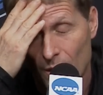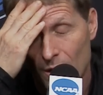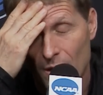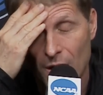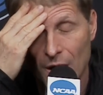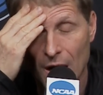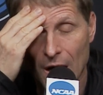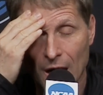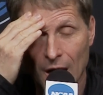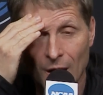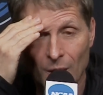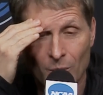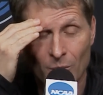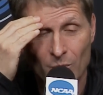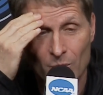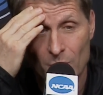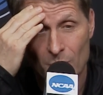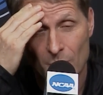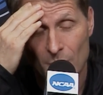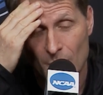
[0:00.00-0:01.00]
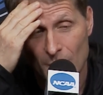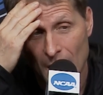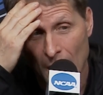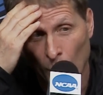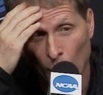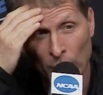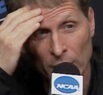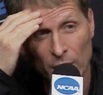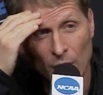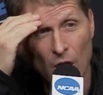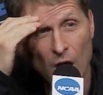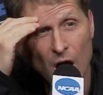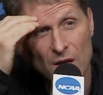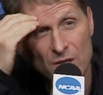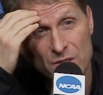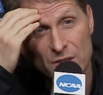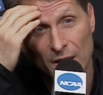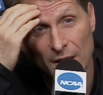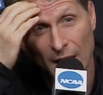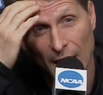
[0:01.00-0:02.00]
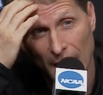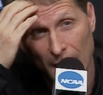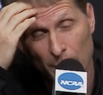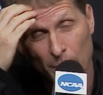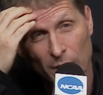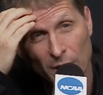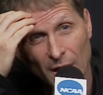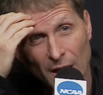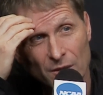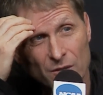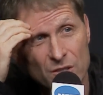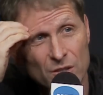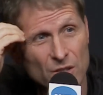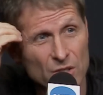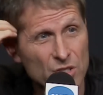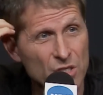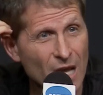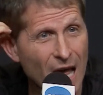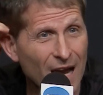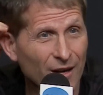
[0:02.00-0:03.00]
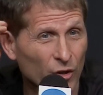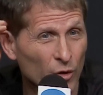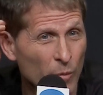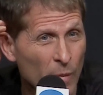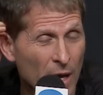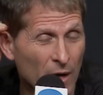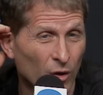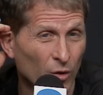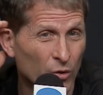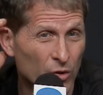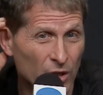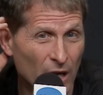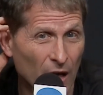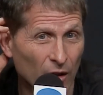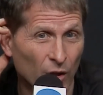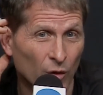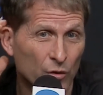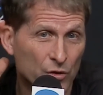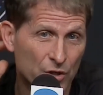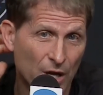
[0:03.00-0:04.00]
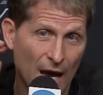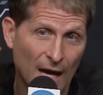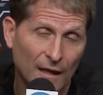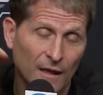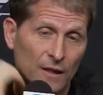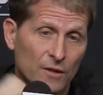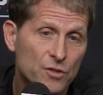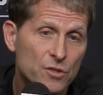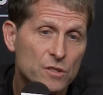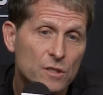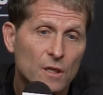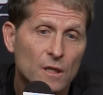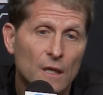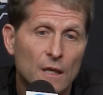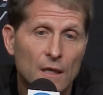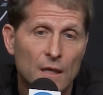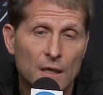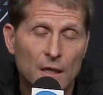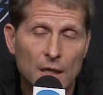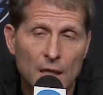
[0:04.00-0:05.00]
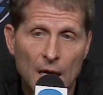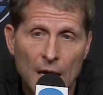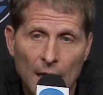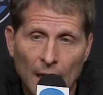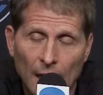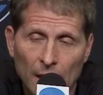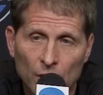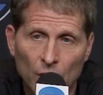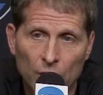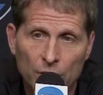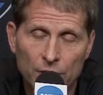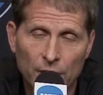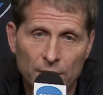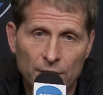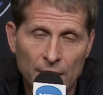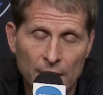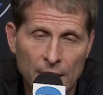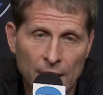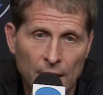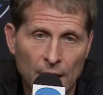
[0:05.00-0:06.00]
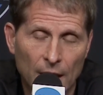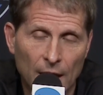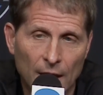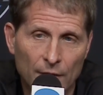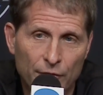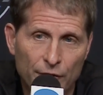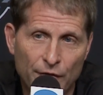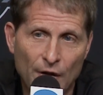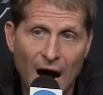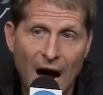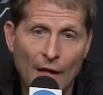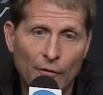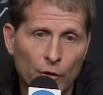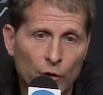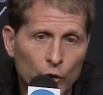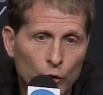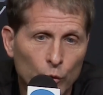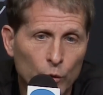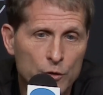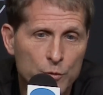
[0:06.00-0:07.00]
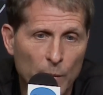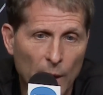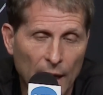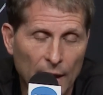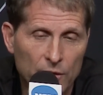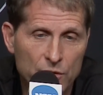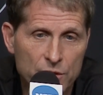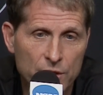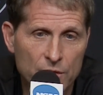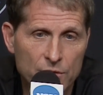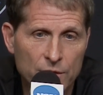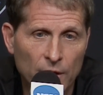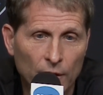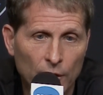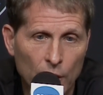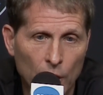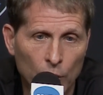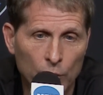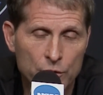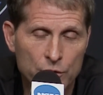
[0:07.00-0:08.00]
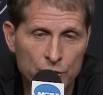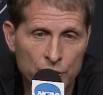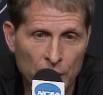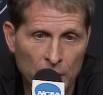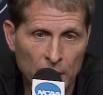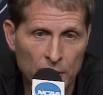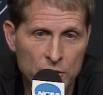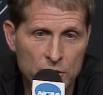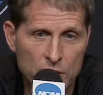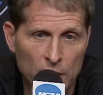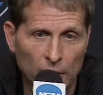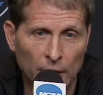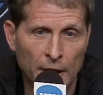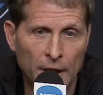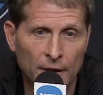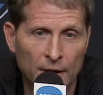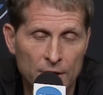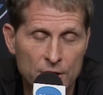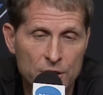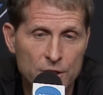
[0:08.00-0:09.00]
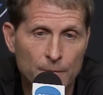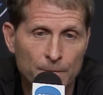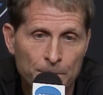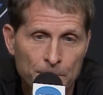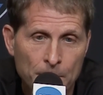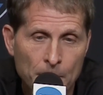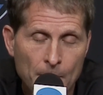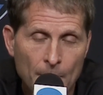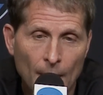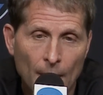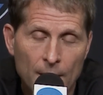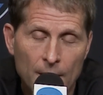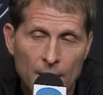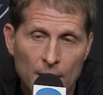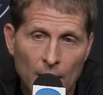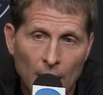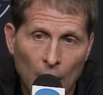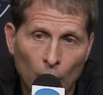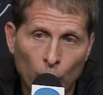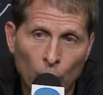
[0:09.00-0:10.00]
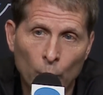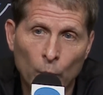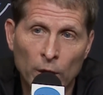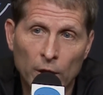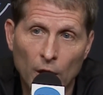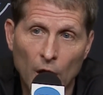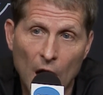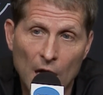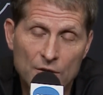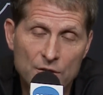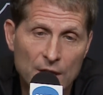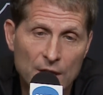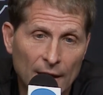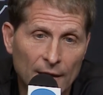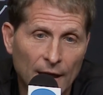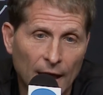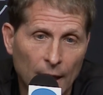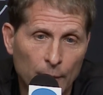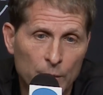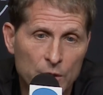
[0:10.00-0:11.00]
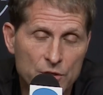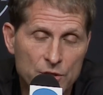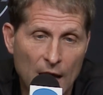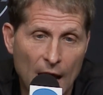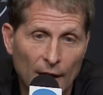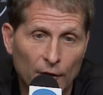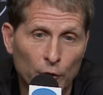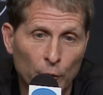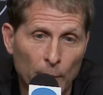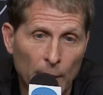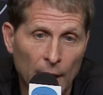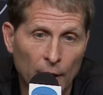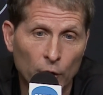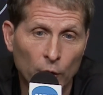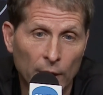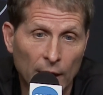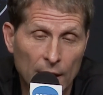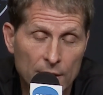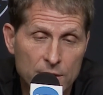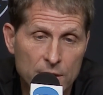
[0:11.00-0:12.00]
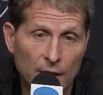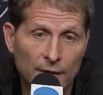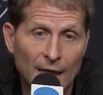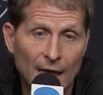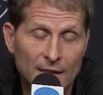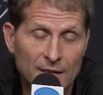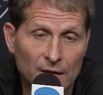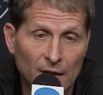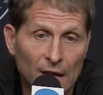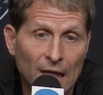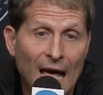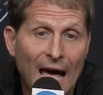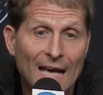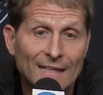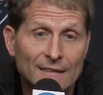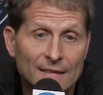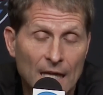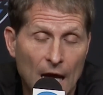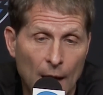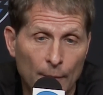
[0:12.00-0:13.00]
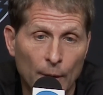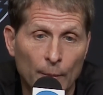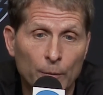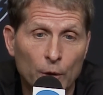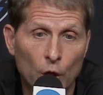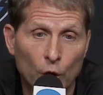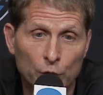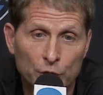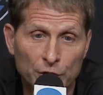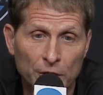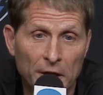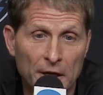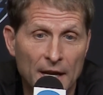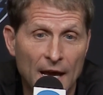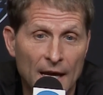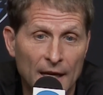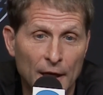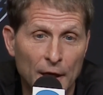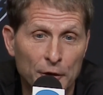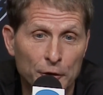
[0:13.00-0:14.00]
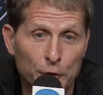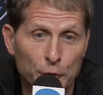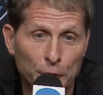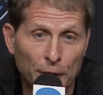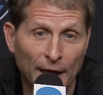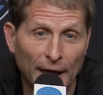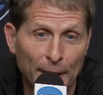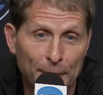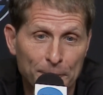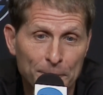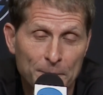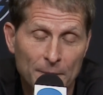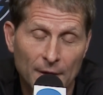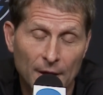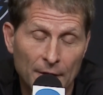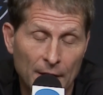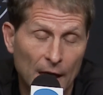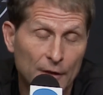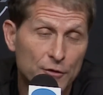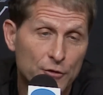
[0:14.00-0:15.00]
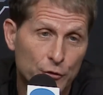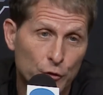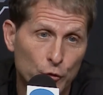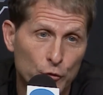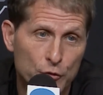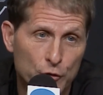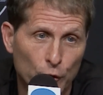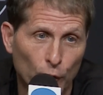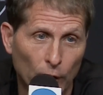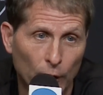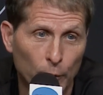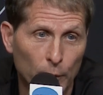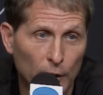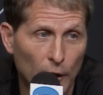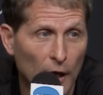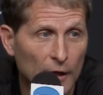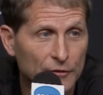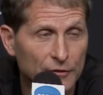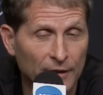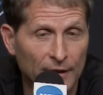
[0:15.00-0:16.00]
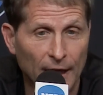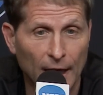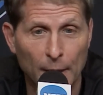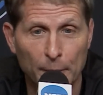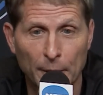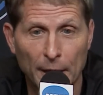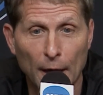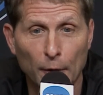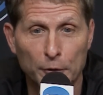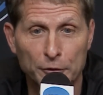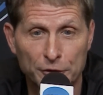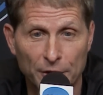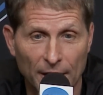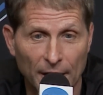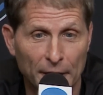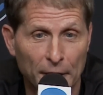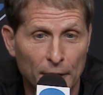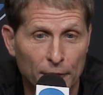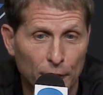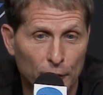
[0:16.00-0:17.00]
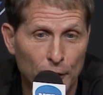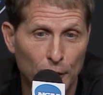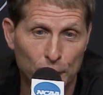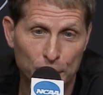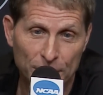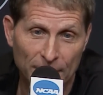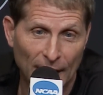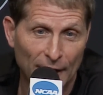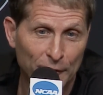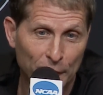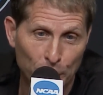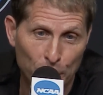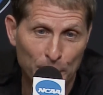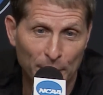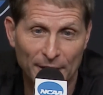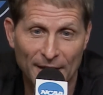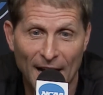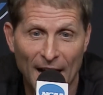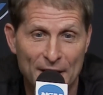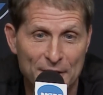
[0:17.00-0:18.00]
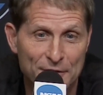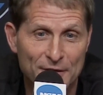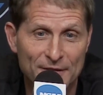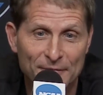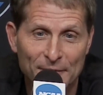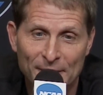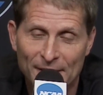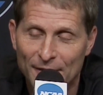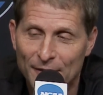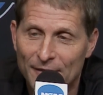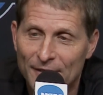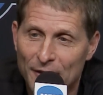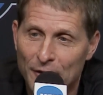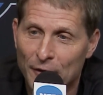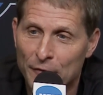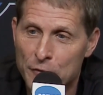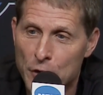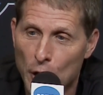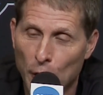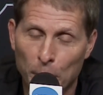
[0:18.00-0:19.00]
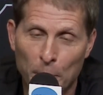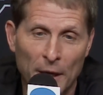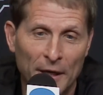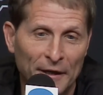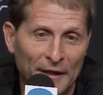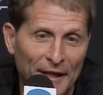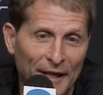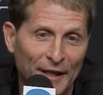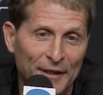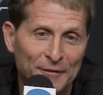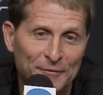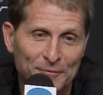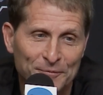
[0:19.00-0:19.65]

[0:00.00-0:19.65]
um, and we lost a game against the Sacramento Yellow Jackets. And I looked at the uh, father, who was my assistant coach, Dean Salinas, uh, when we lost game in Sacramento. And I said, That's the last time I'm coaching an AAU game. And that's true story. We lost a game, and that was it. I never coached that group of guys, of young men again.